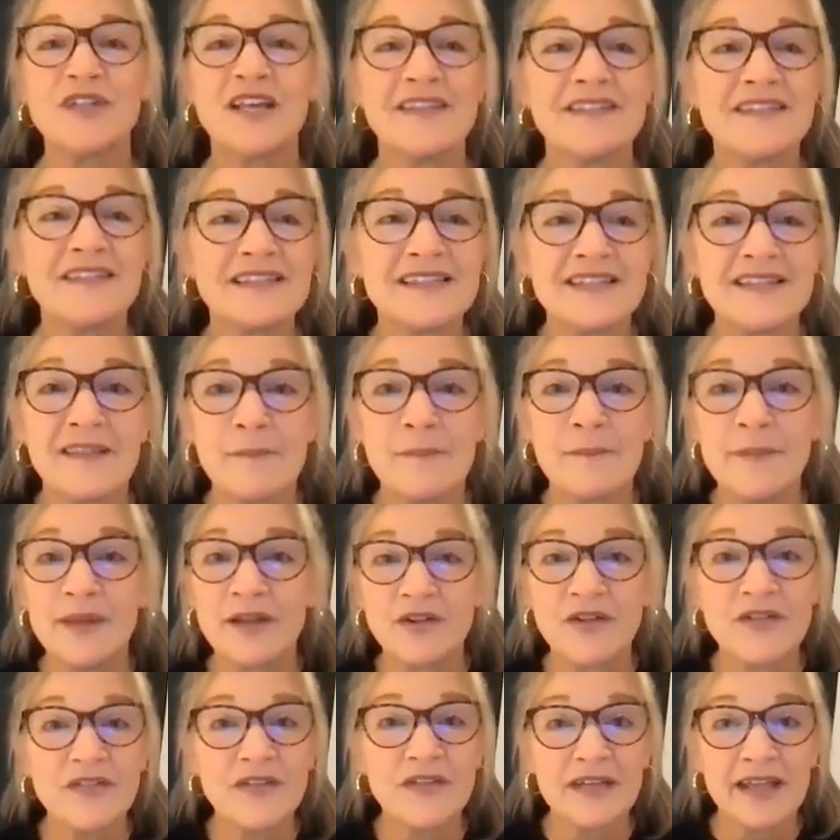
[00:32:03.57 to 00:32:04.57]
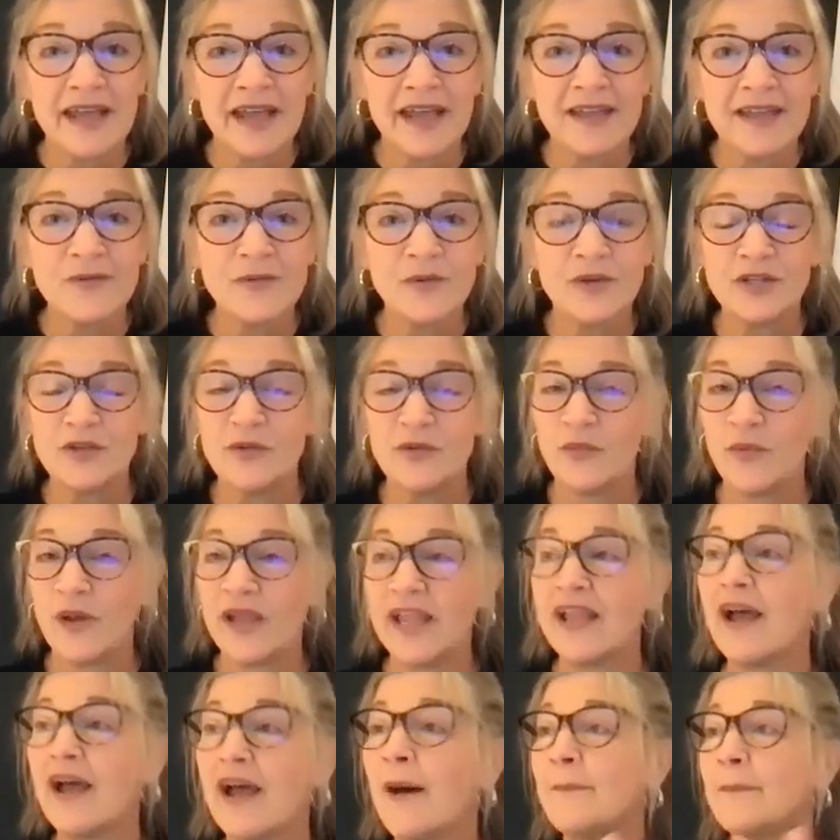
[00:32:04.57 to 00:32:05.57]
done this in the middle of the night when you
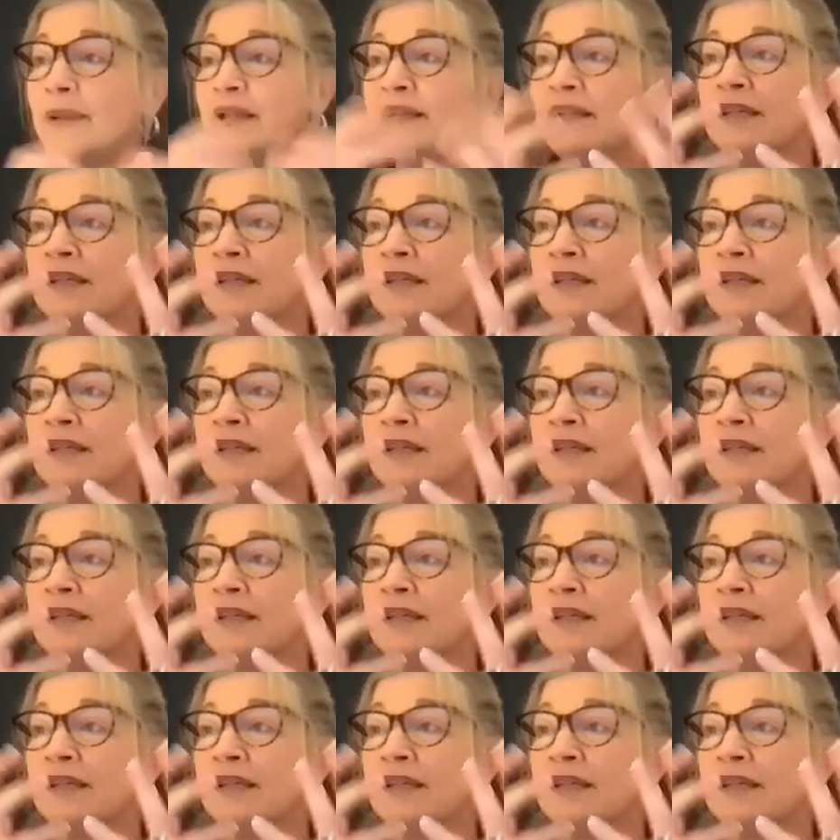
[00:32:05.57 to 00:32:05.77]
wake up